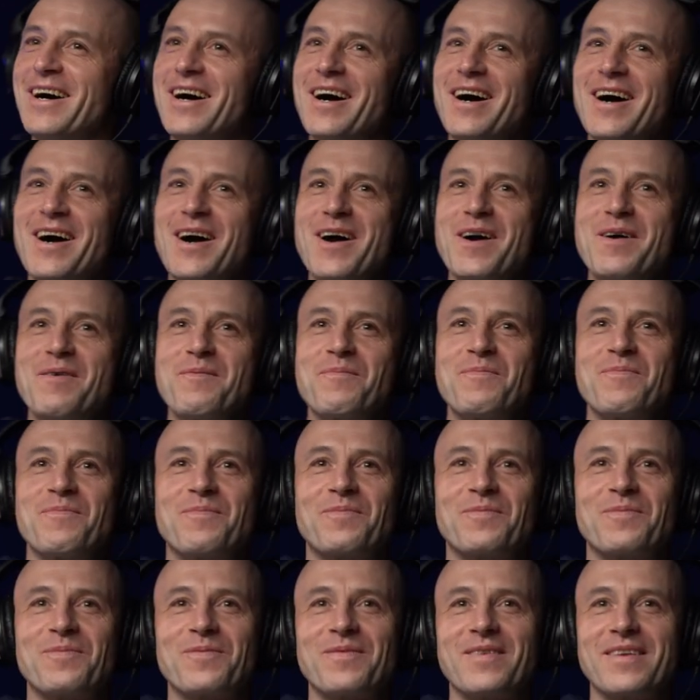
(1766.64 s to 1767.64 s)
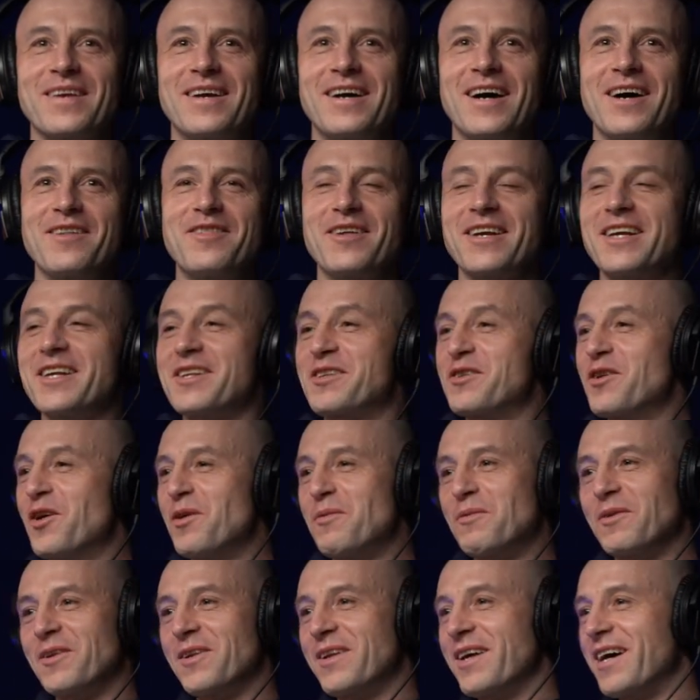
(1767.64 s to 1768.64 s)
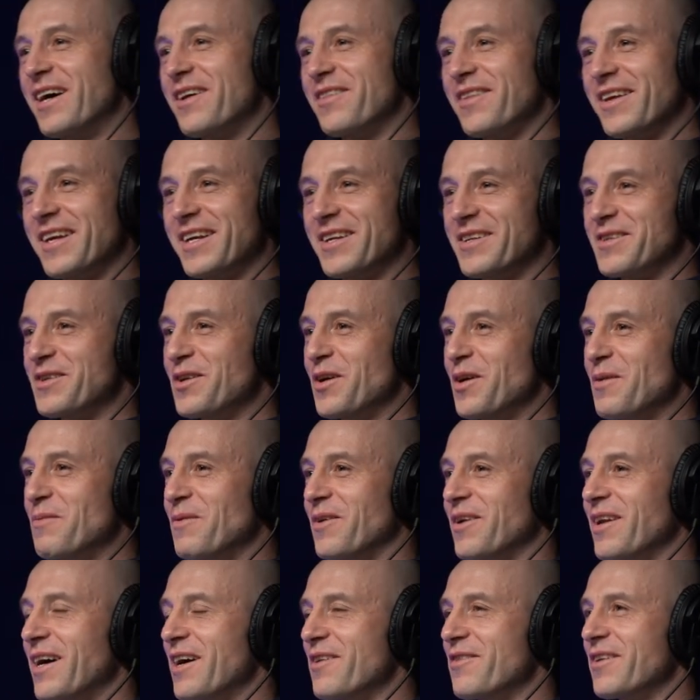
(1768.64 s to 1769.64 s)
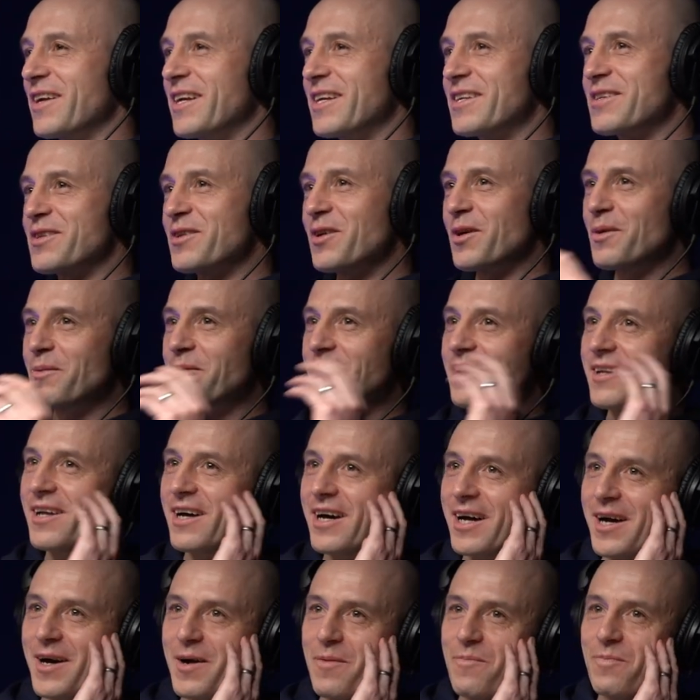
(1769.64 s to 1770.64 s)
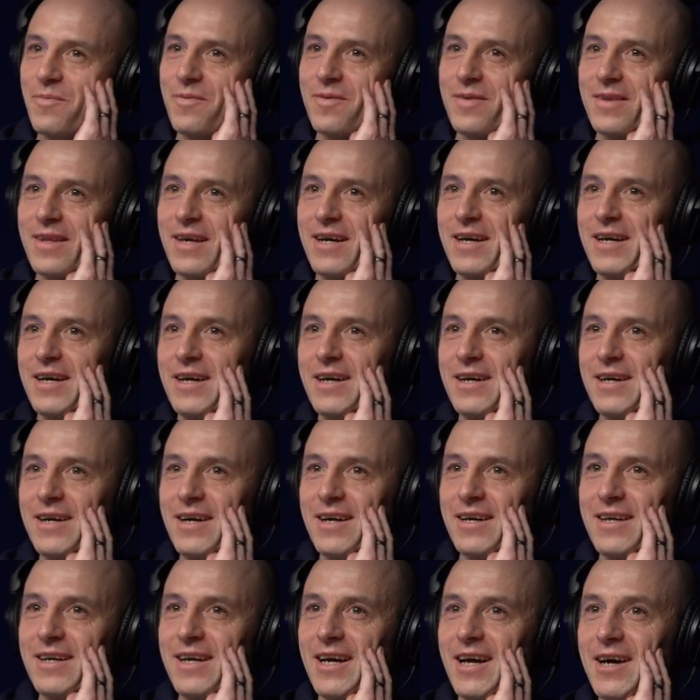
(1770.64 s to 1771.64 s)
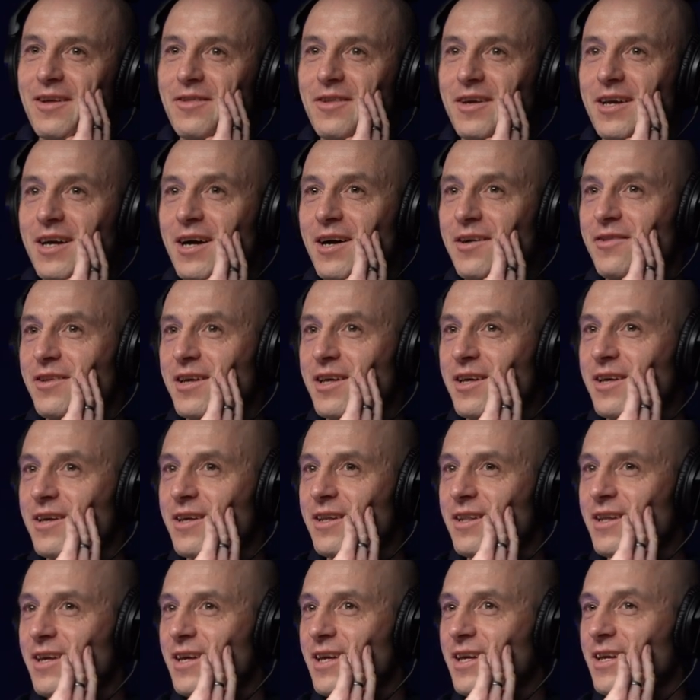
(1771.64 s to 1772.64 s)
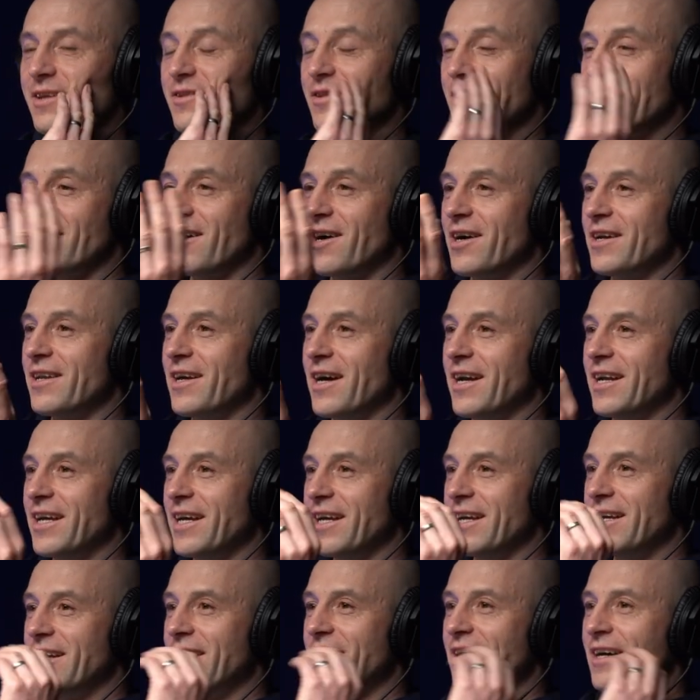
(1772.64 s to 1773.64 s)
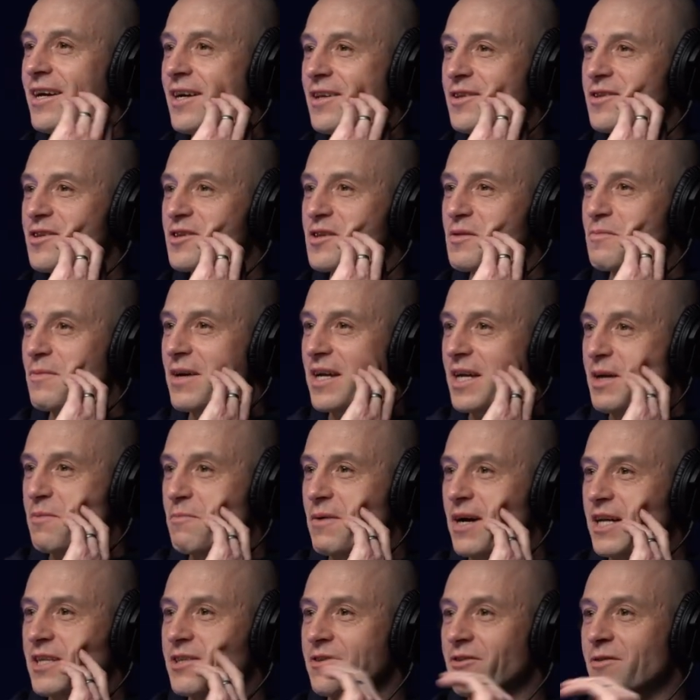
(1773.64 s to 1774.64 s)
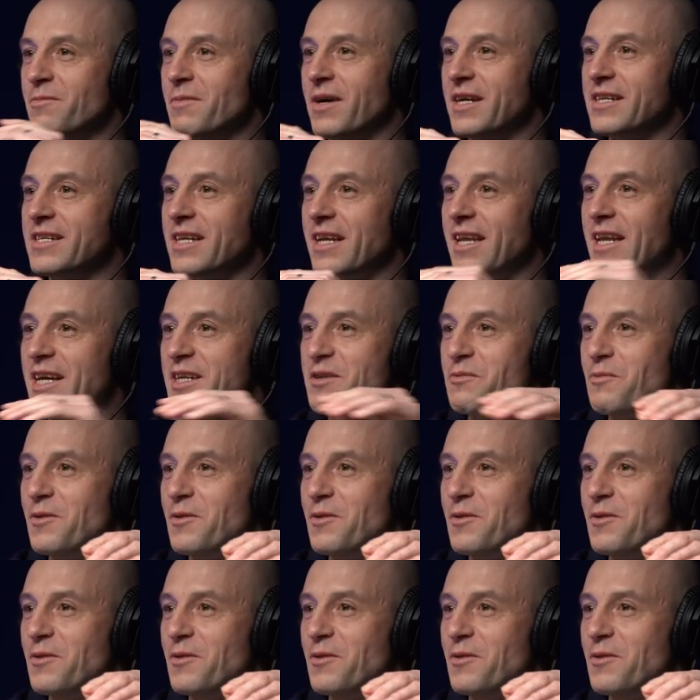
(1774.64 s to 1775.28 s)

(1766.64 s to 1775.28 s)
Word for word: Um, I think it's normal. I think it's okay. normal. I think it's normal. Um, yeah, I think I think the the night nanny doesn't make it better; it makes it less